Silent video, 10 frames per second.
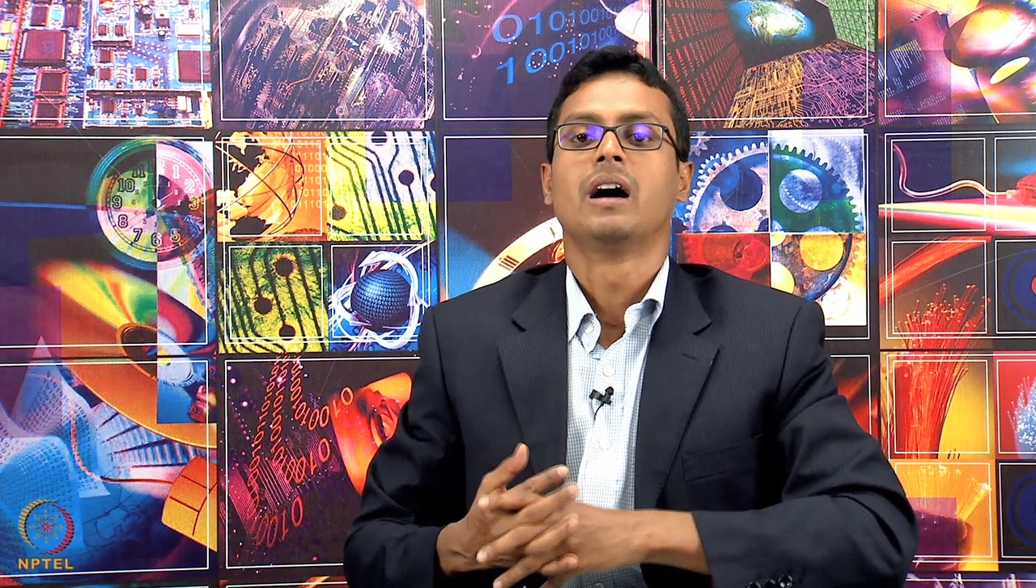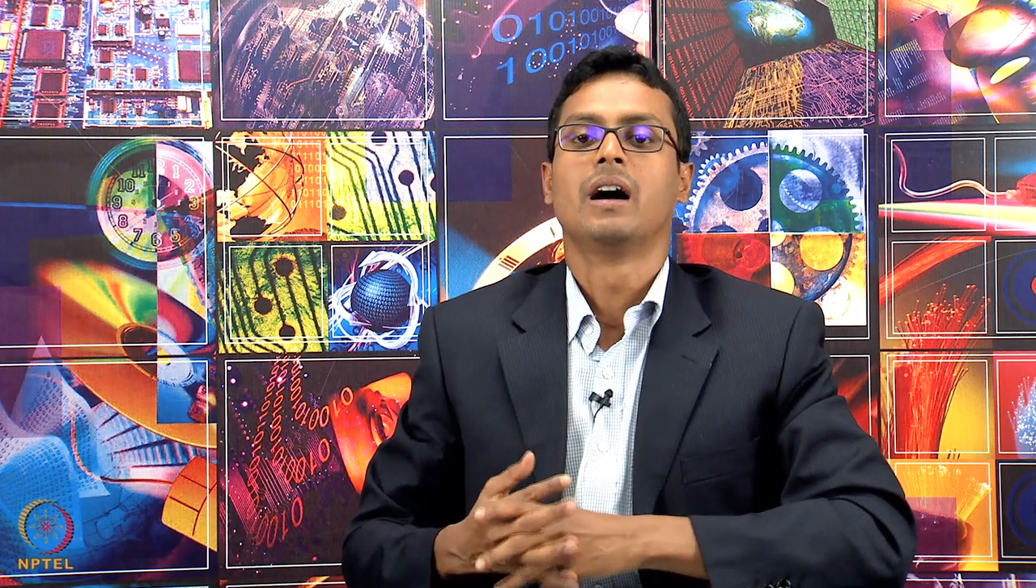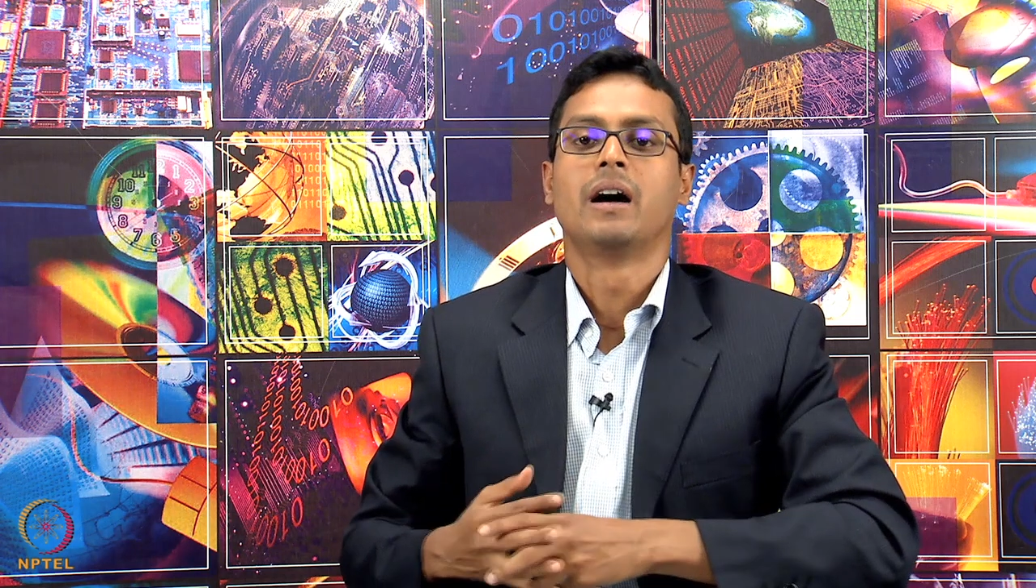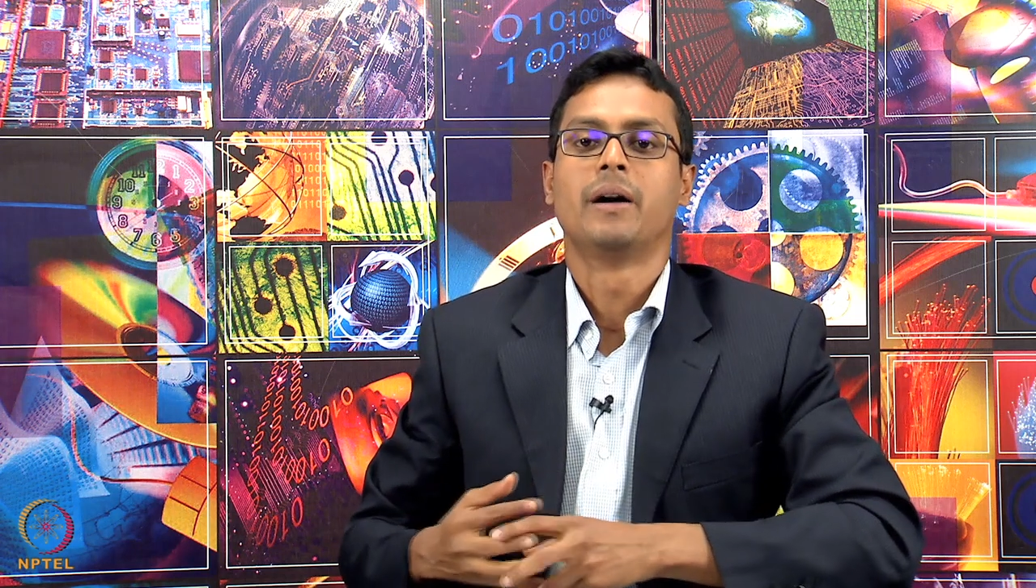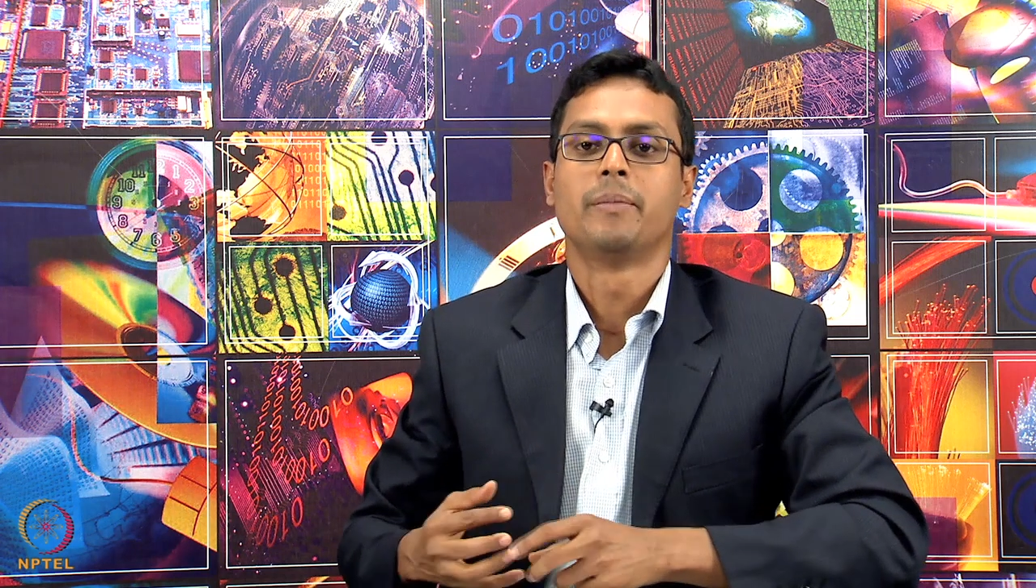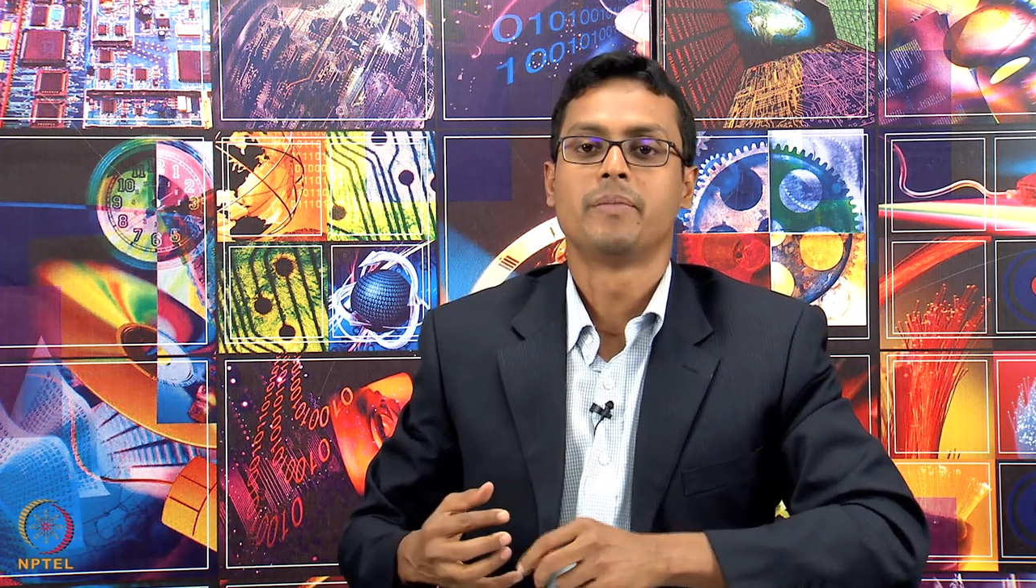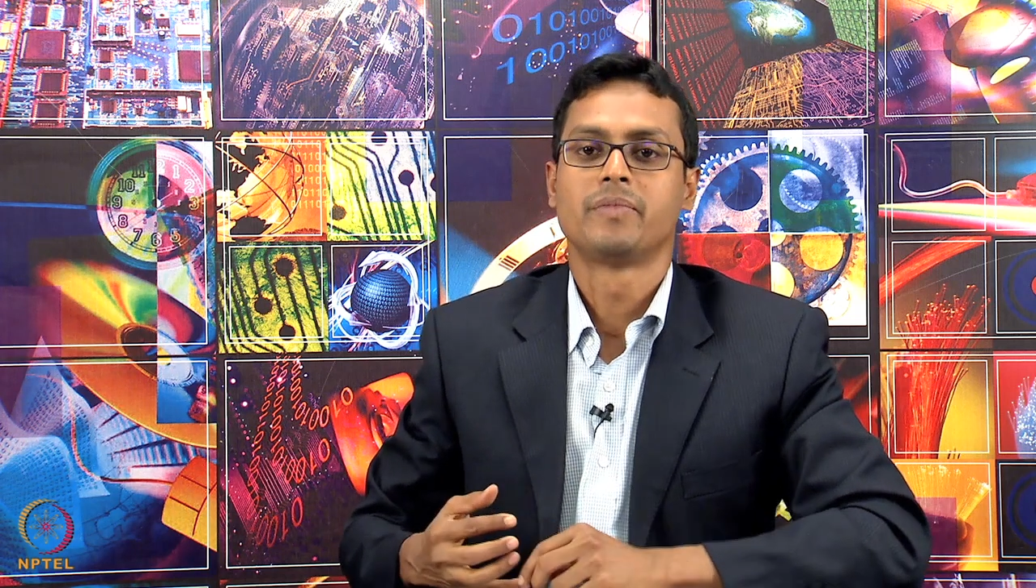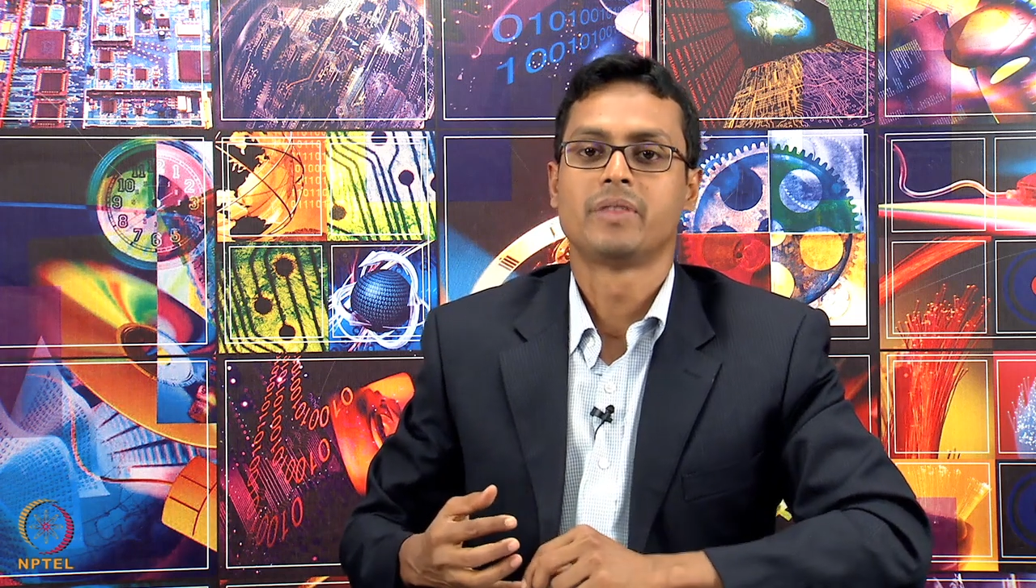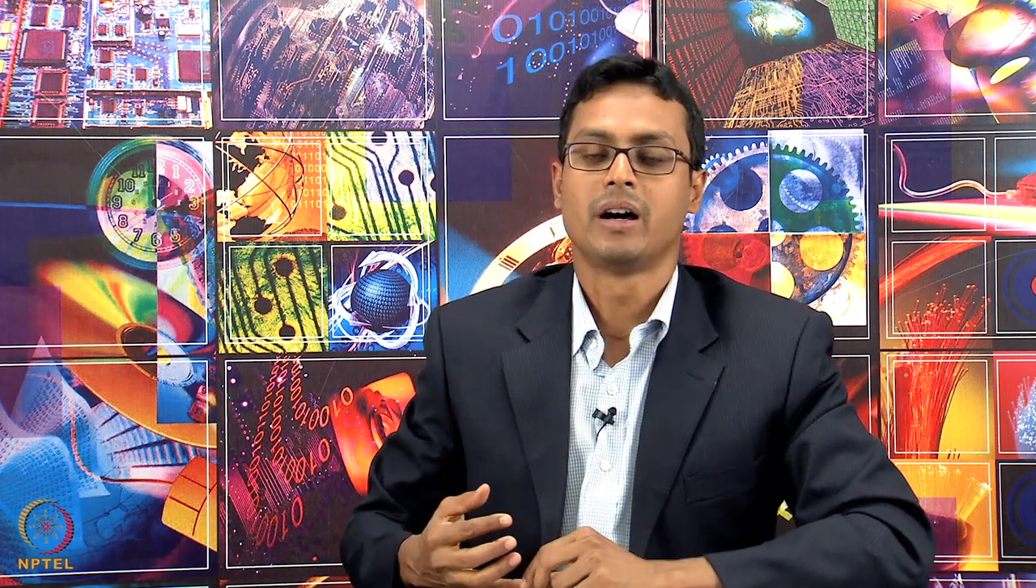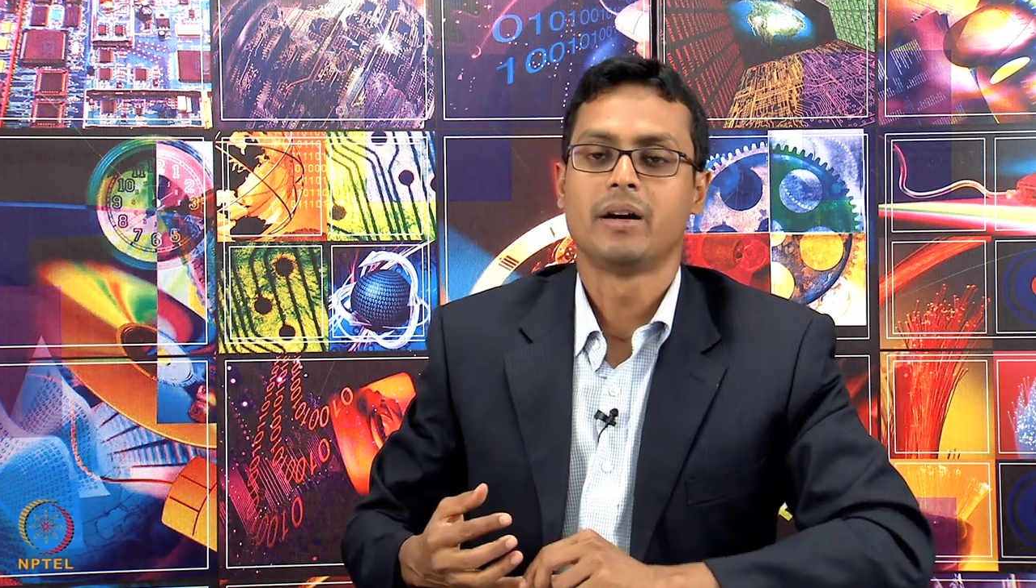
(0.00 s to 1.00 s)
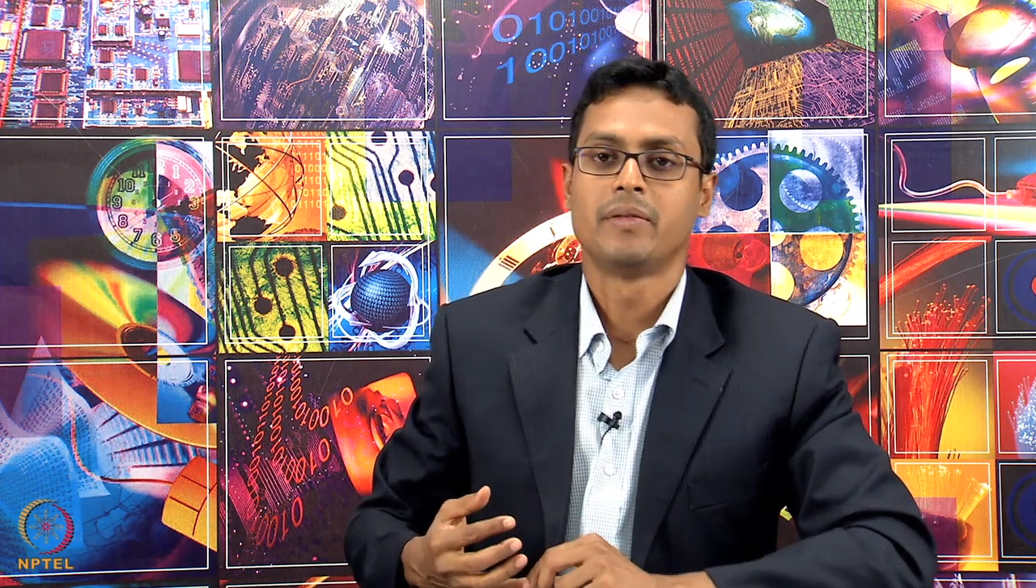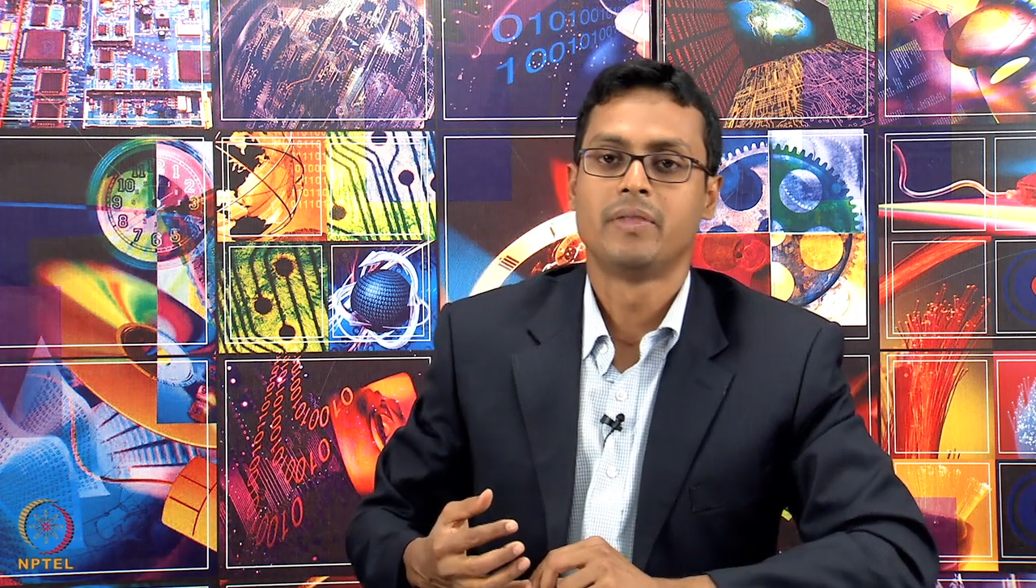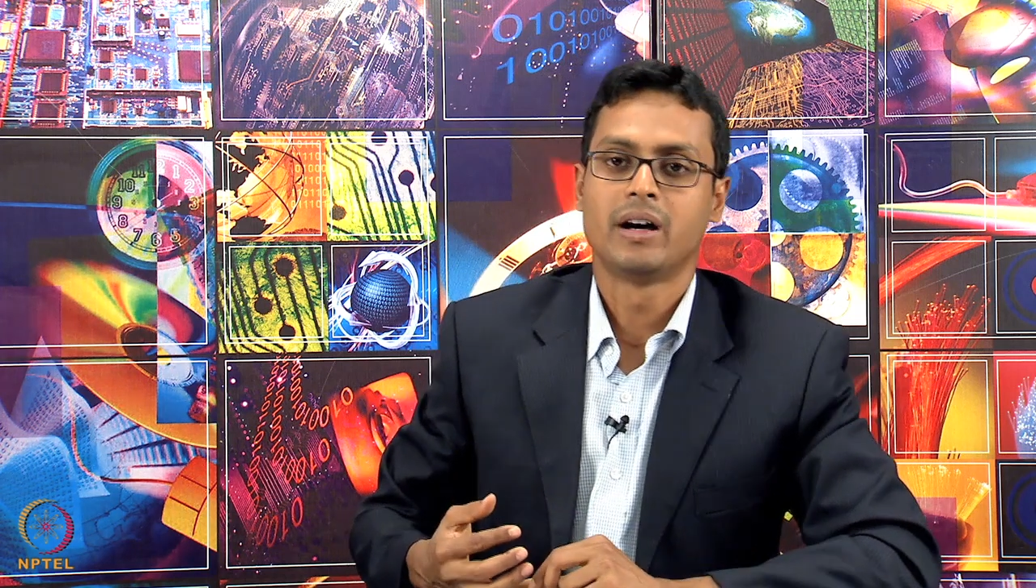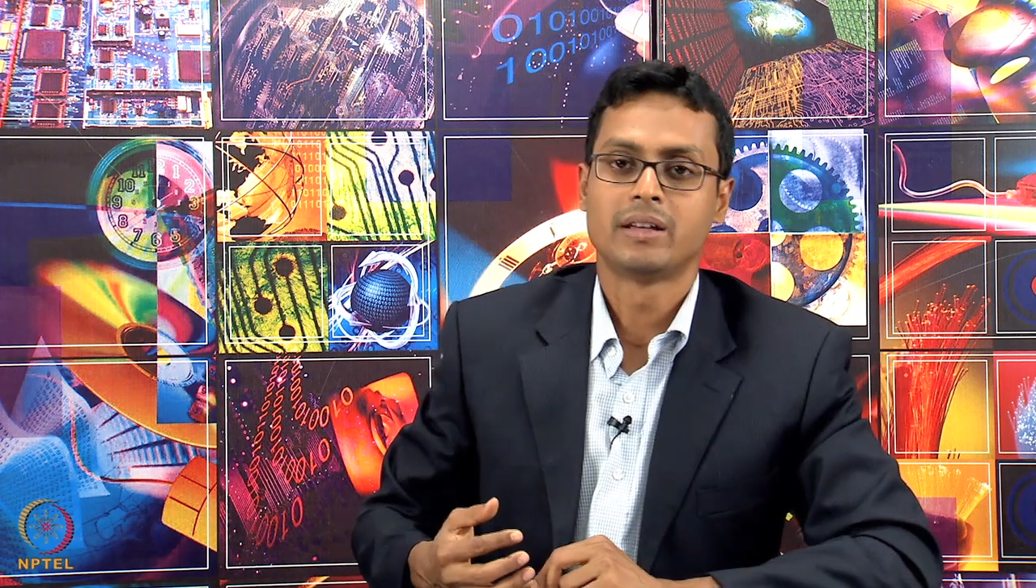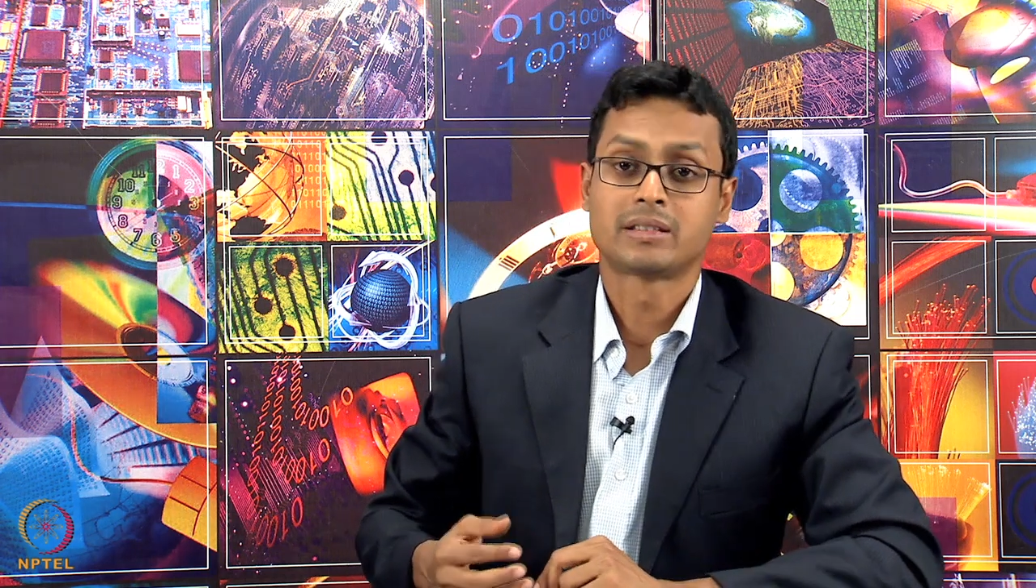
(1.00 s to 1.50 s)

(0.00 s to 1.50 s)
the